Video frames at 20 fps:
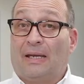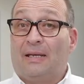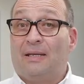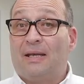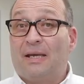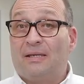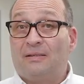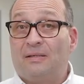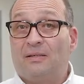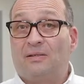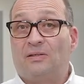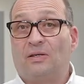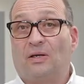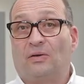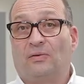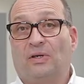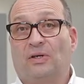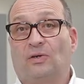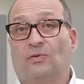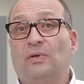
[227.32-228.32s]

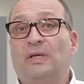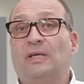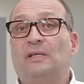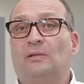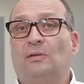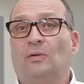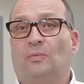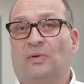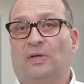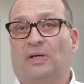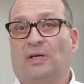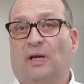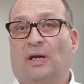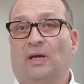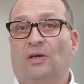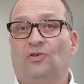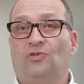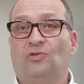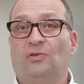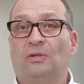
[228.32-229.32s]
necessary grease
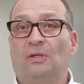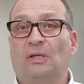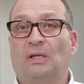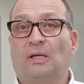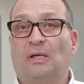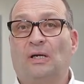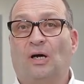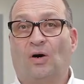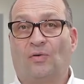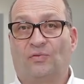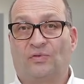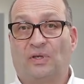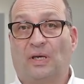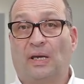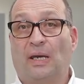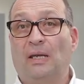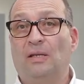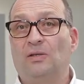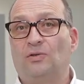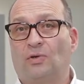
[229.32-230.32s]
lubrication of the
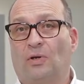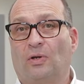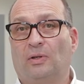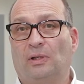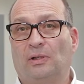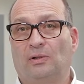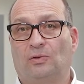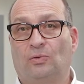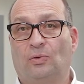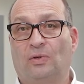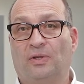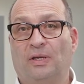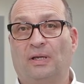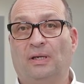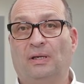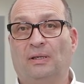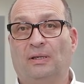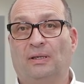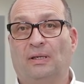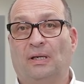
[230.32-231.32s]
internal
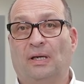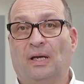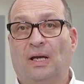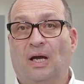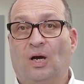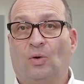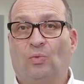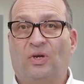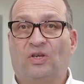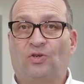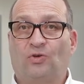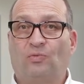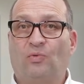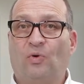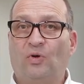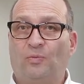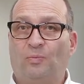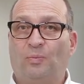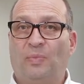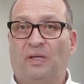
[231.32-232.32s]
toothing, which
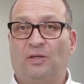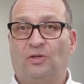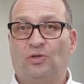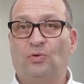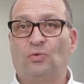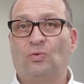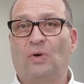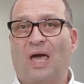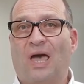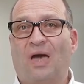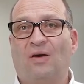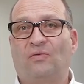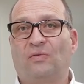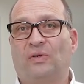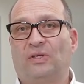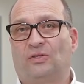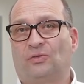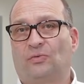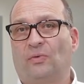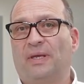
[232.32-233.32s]
would be due
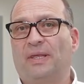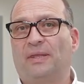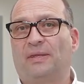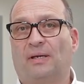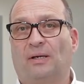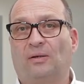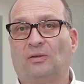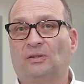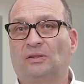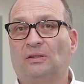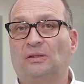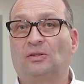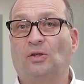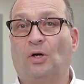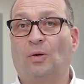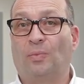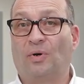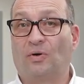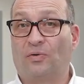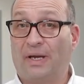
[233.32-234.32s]
every 3000
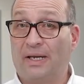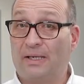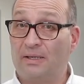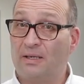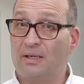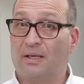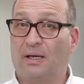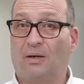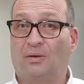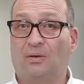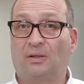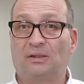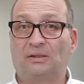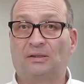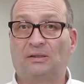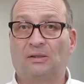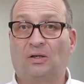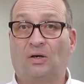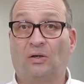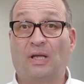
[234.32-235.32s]
operating
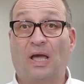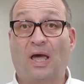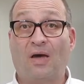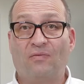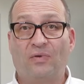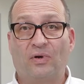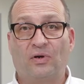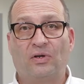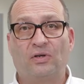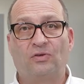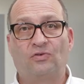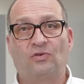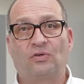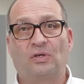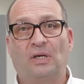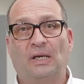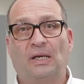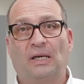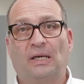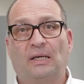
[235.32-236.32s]
hours on average,
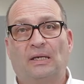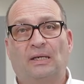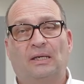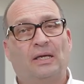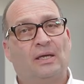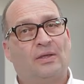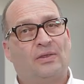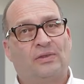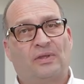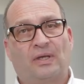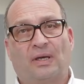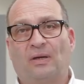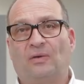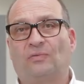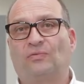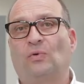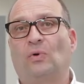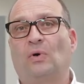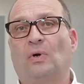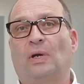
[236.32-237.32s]
is
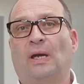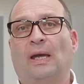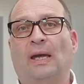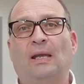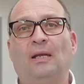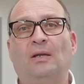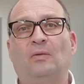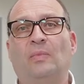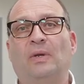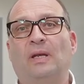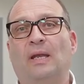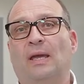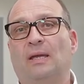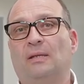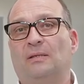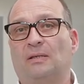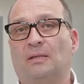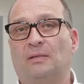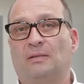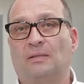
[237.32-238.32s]
therefore
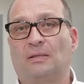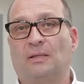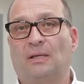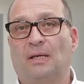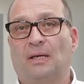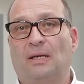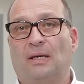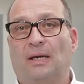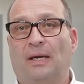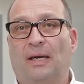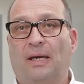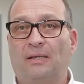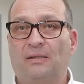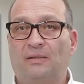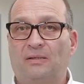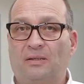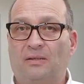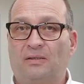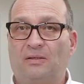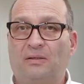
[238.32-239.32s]
eliminated and
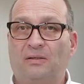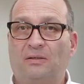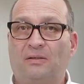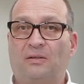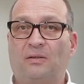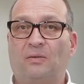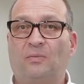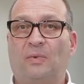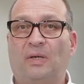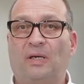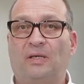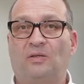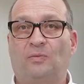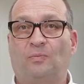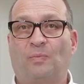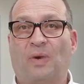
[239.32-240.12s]
the system is